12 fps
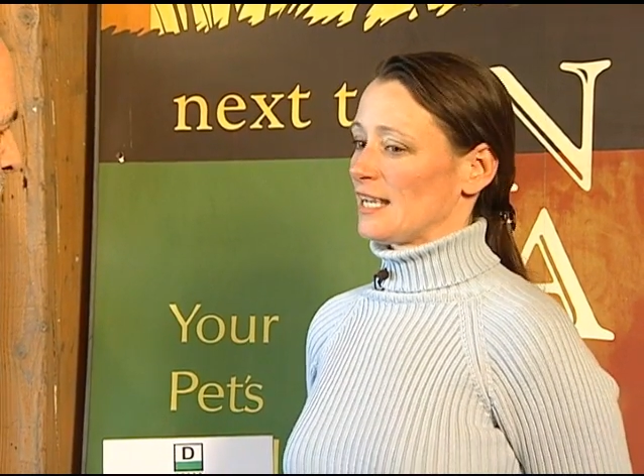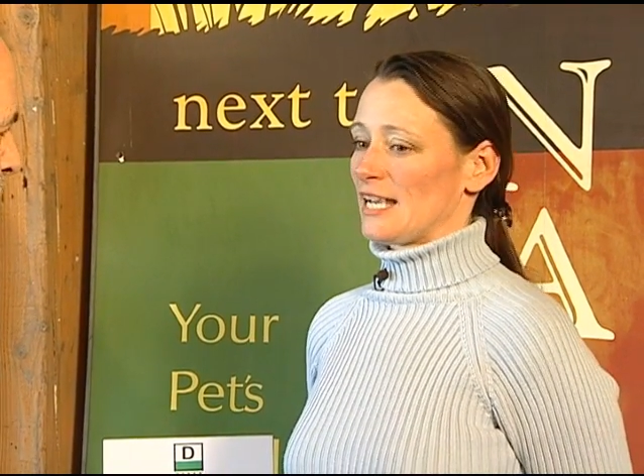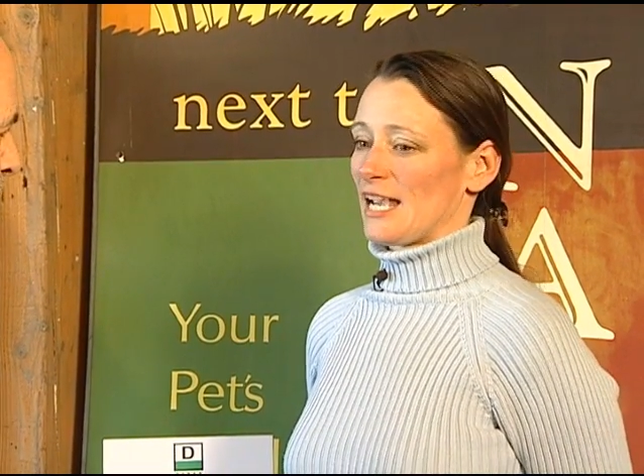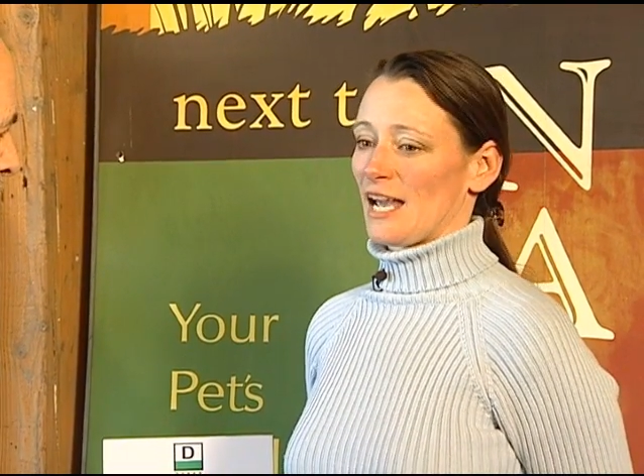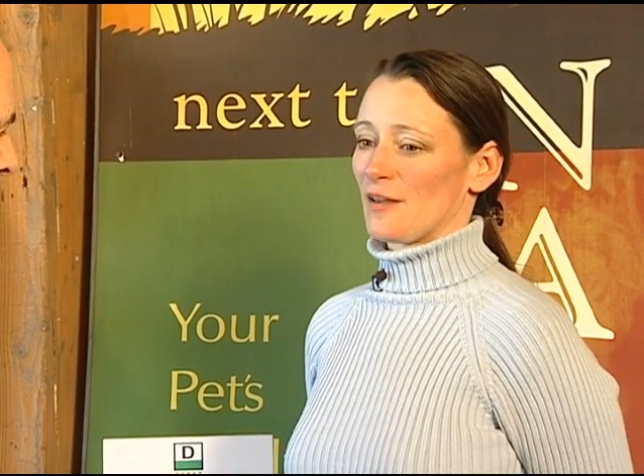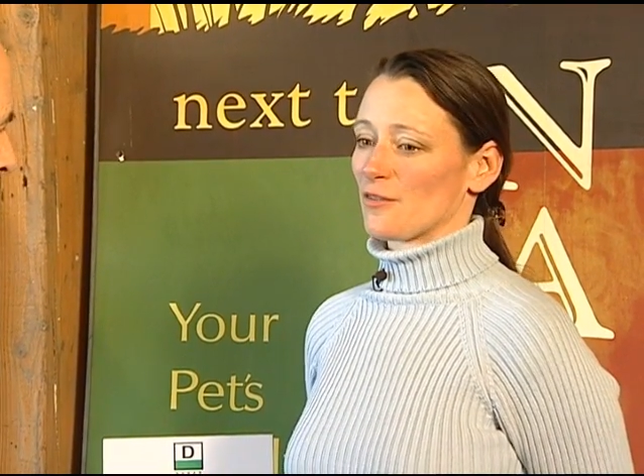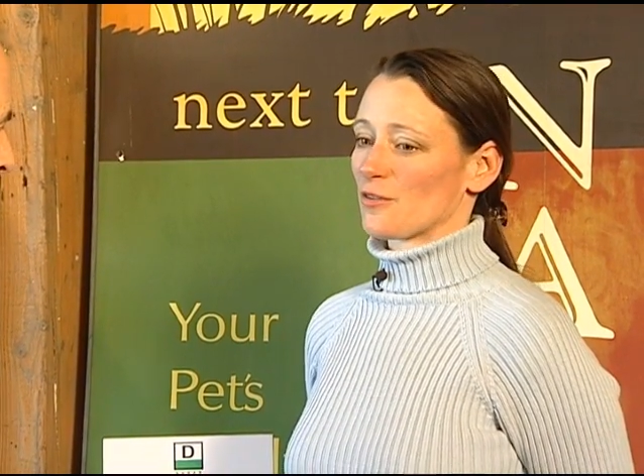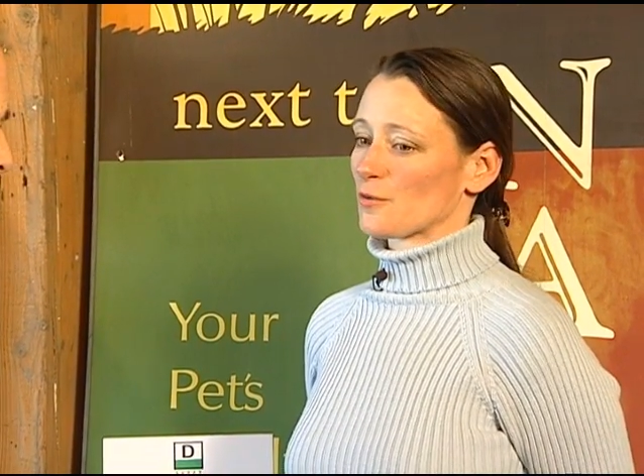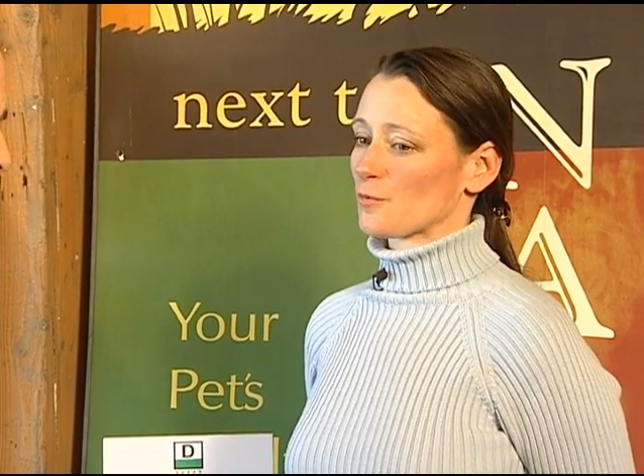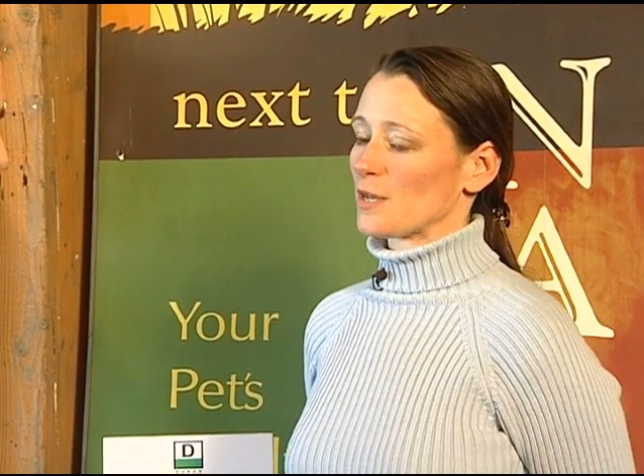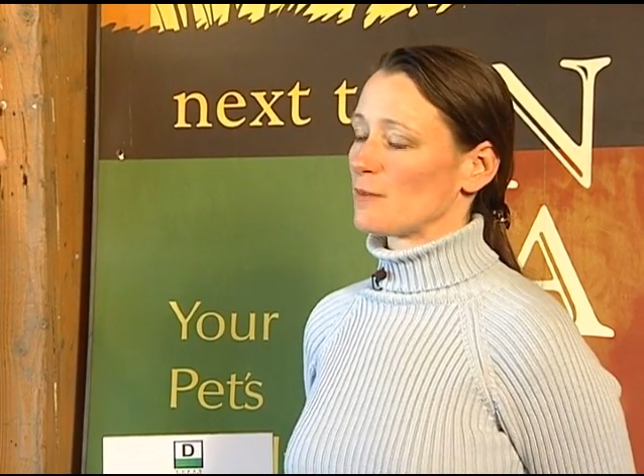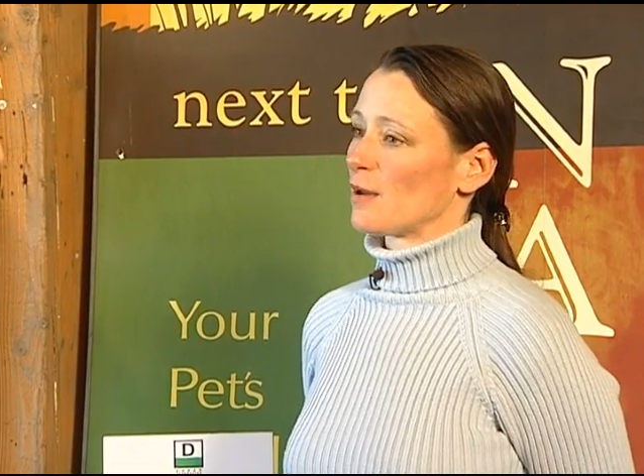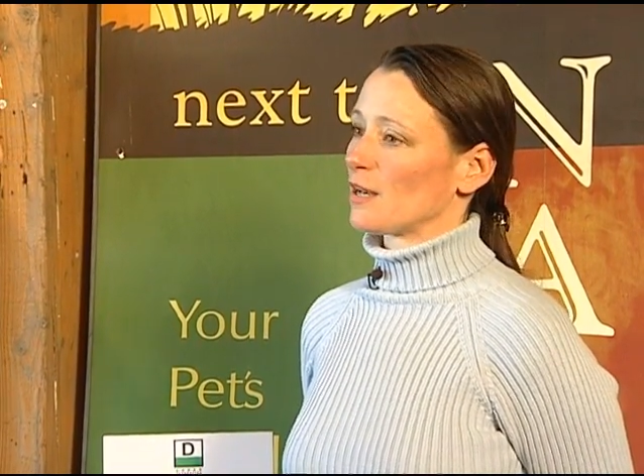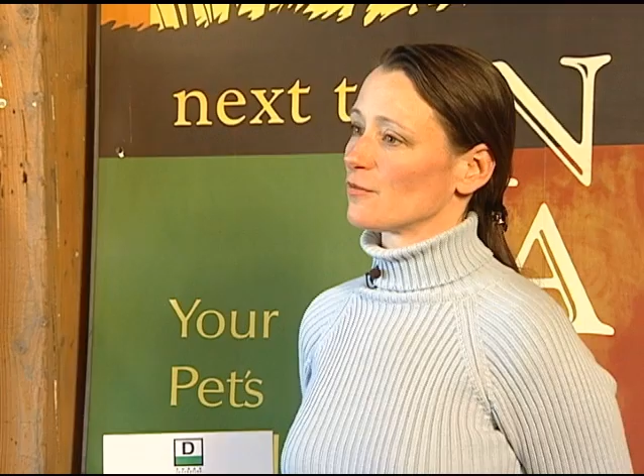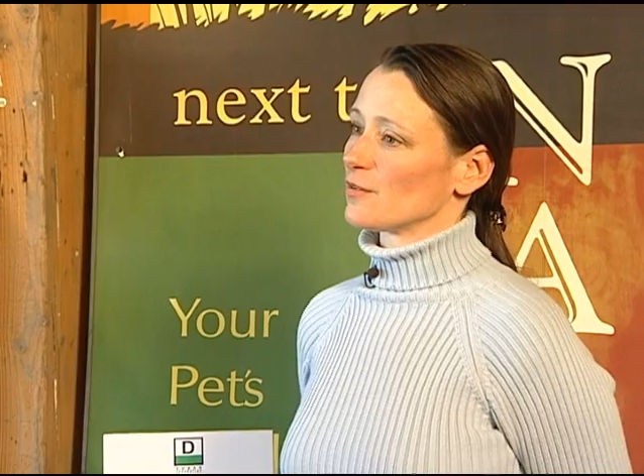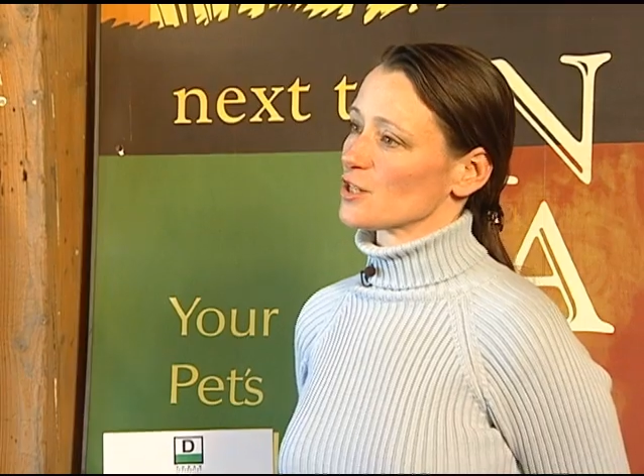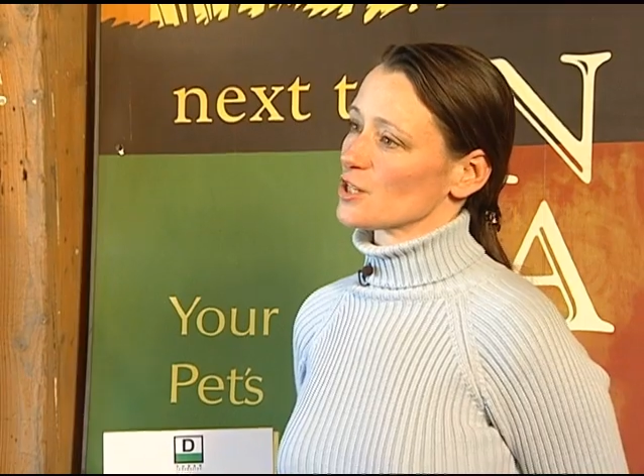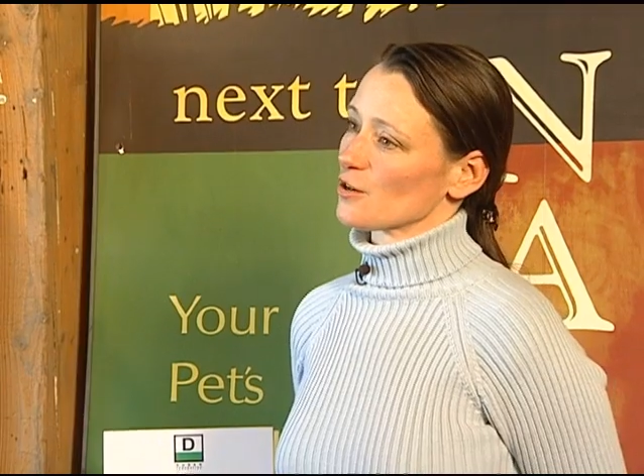he had 3
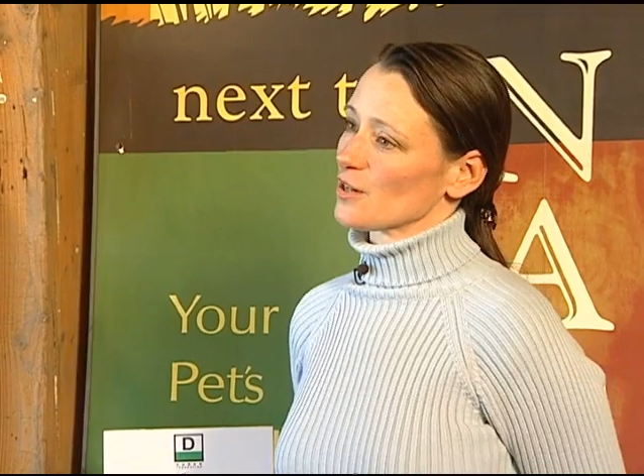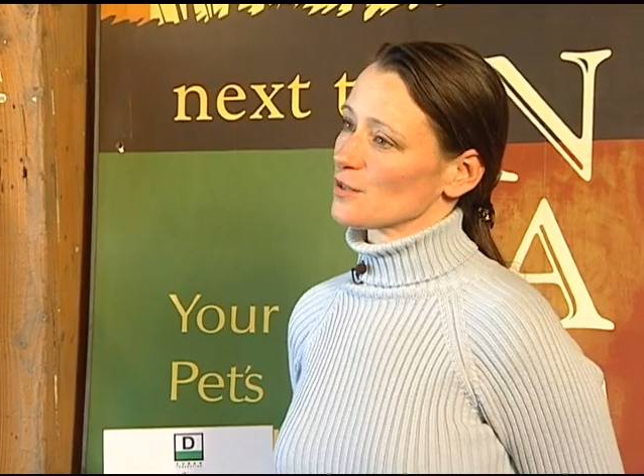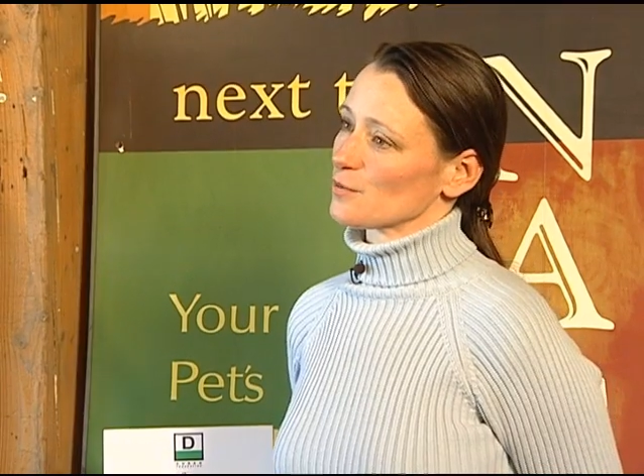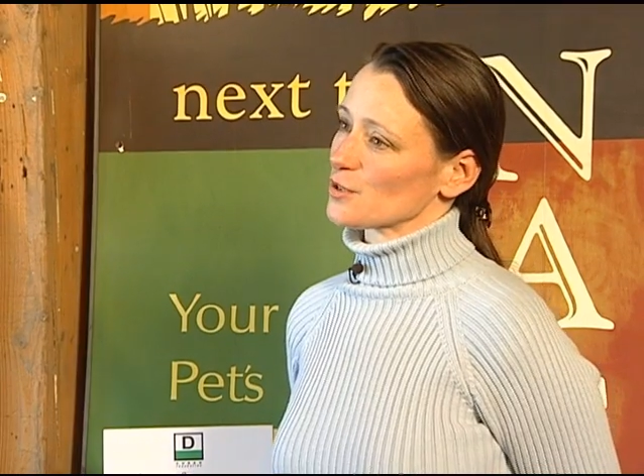beneficiaries,